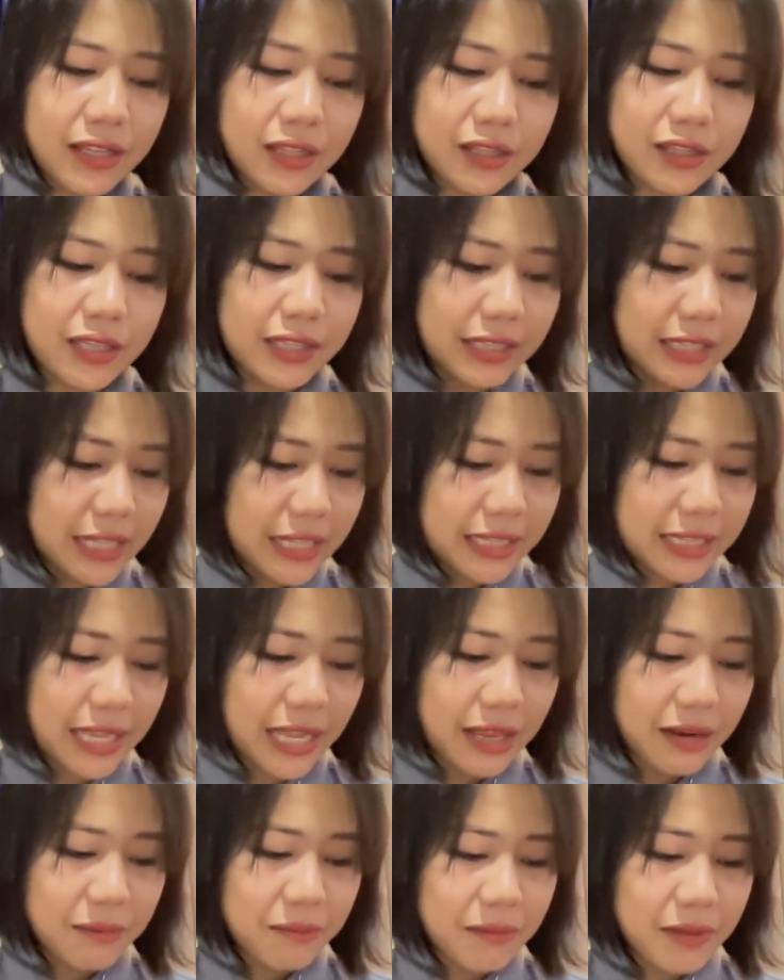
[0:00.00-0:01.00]
It
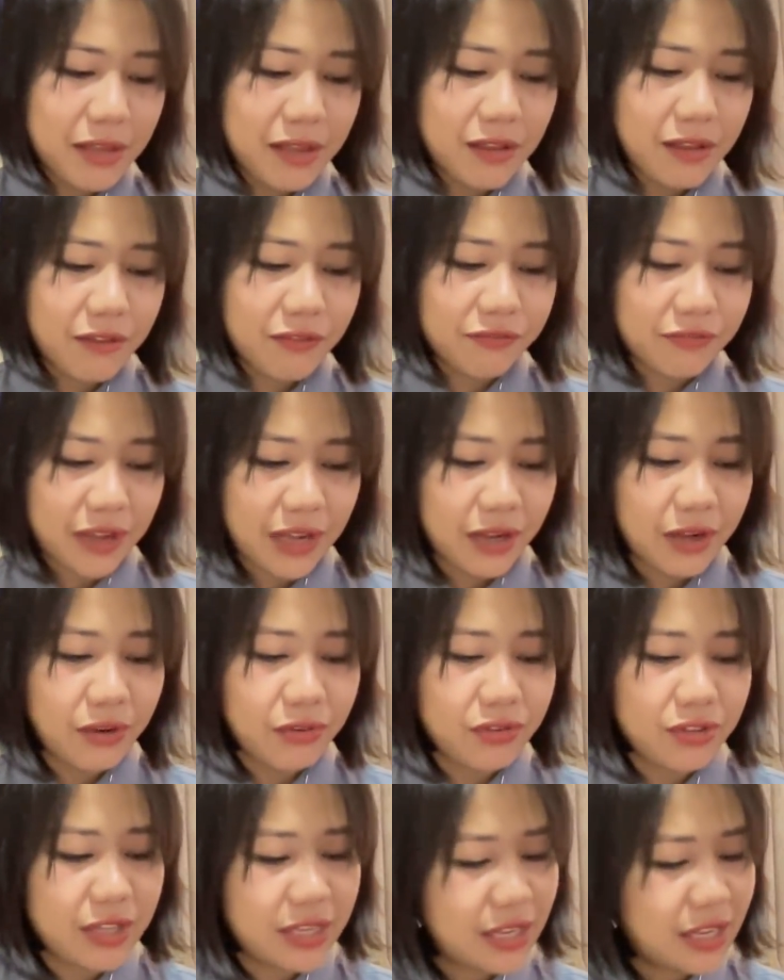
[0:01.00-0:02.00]
can be
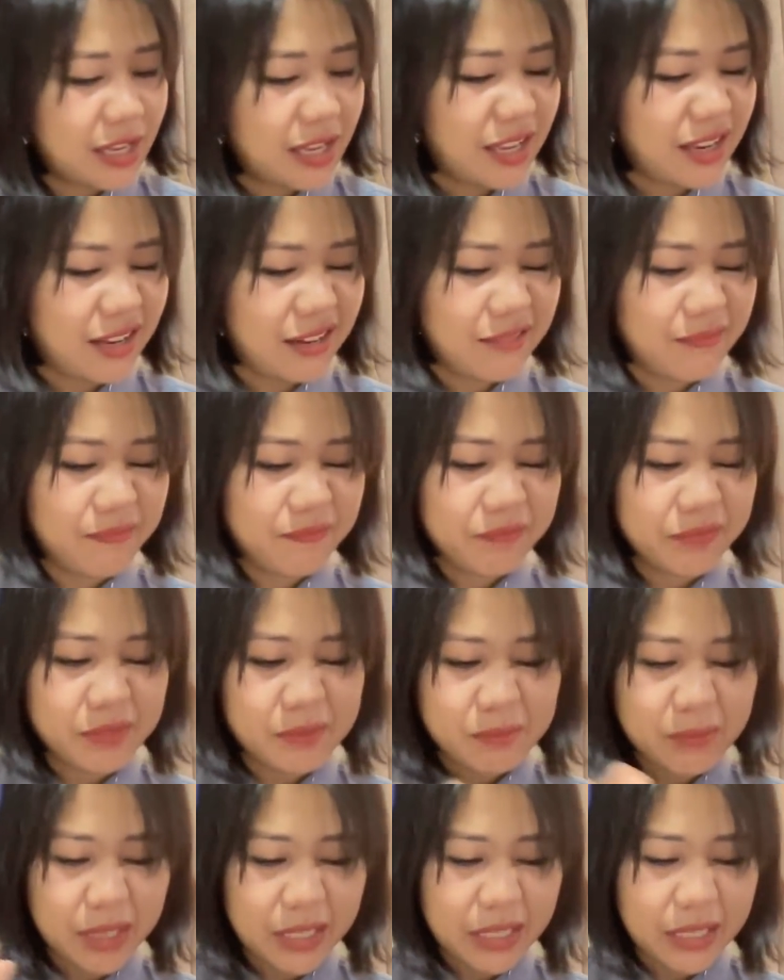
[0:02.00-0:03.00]
found in
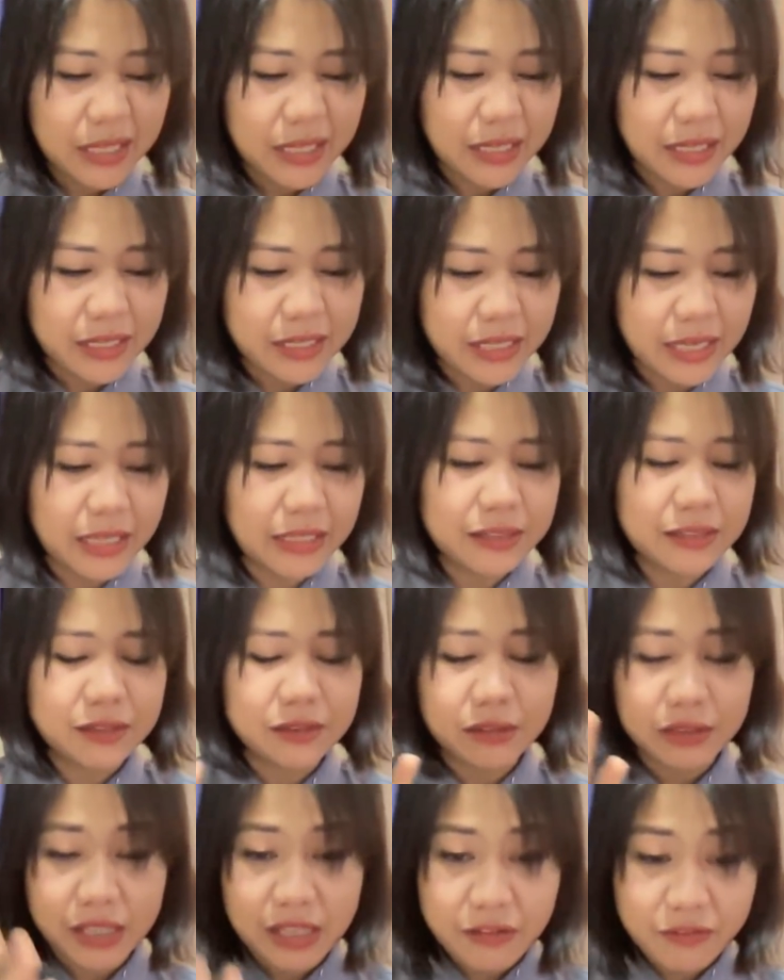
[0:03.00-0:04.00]
mga, yes,
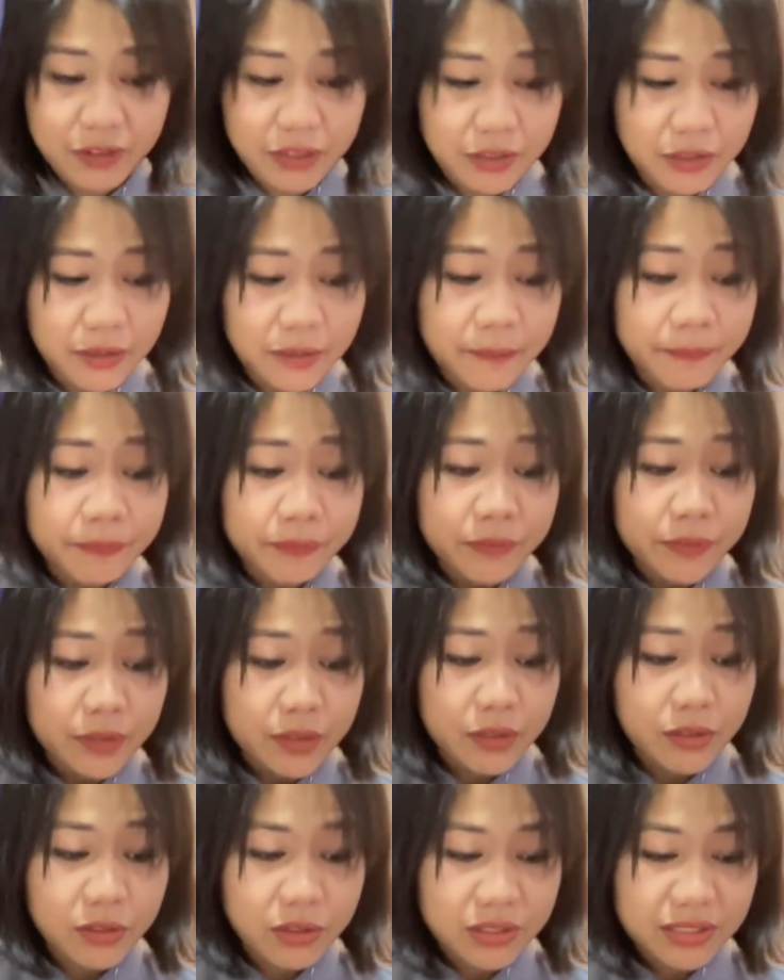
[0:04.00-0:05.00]
even
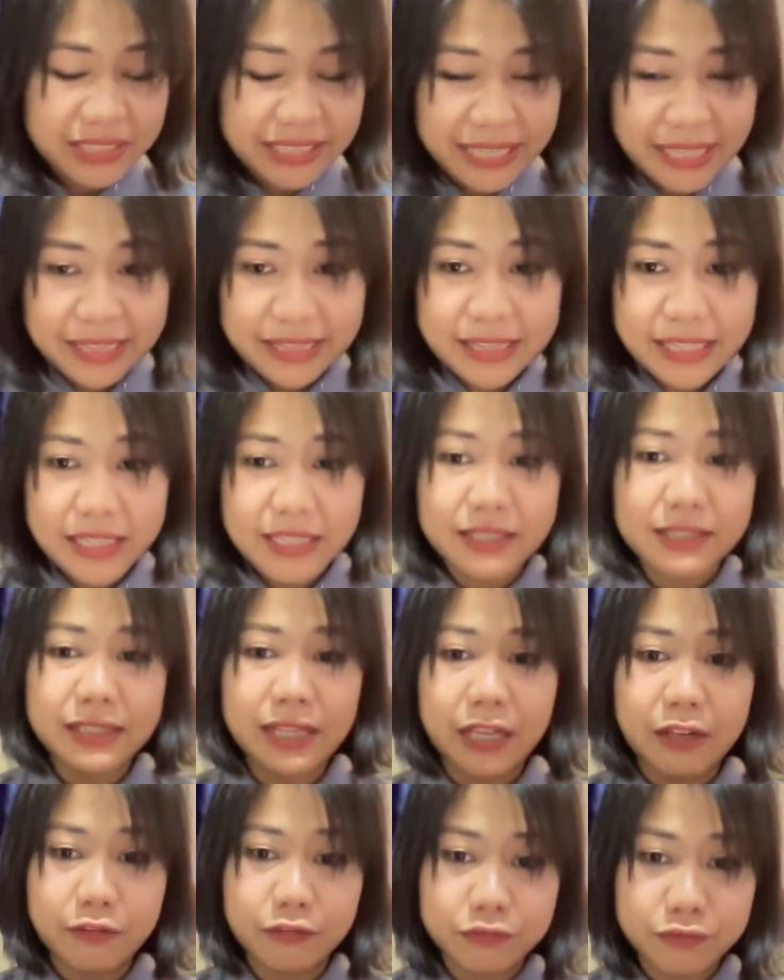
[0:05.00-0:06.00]
candies
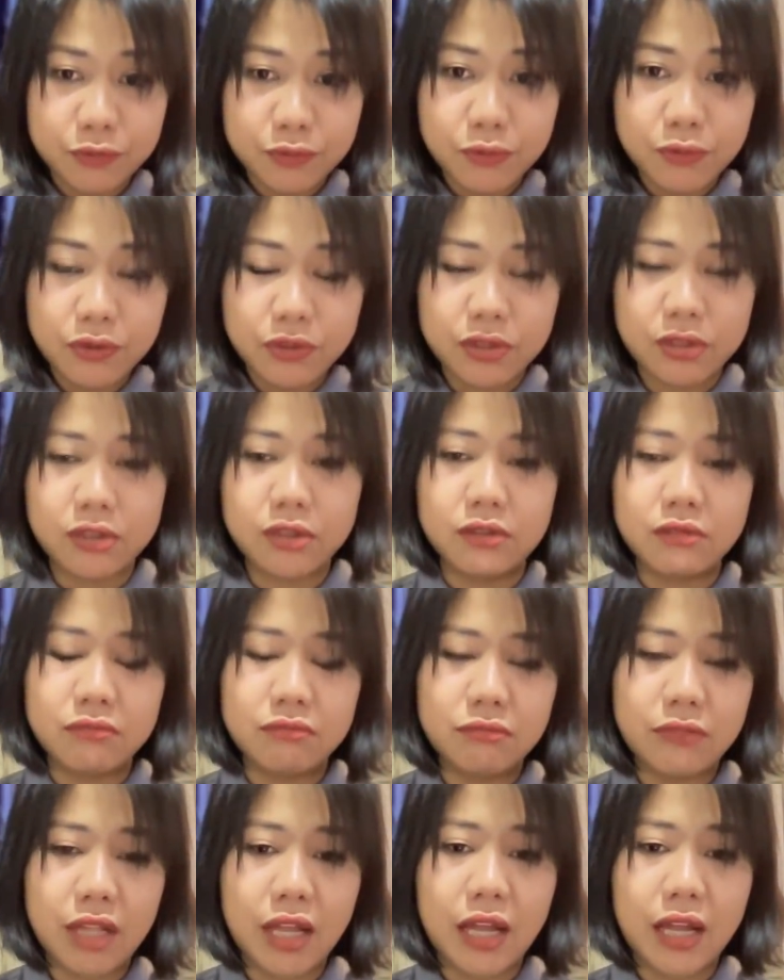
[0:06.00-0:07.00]
and foods
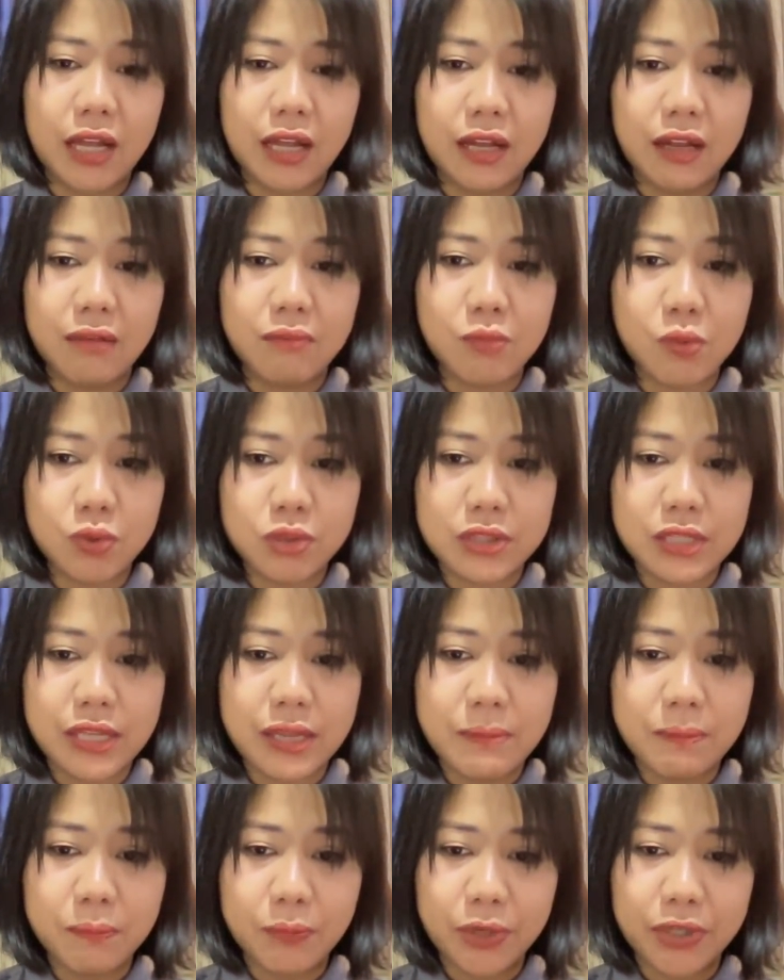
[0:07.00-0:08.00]
na
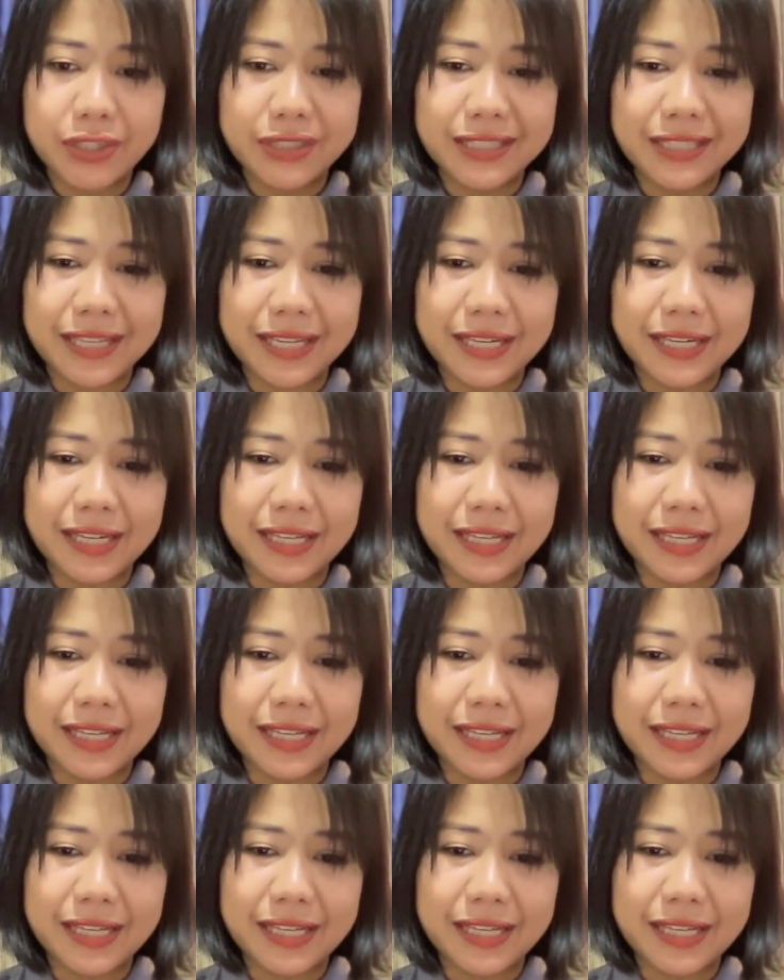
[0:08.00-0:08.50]
mostly imported.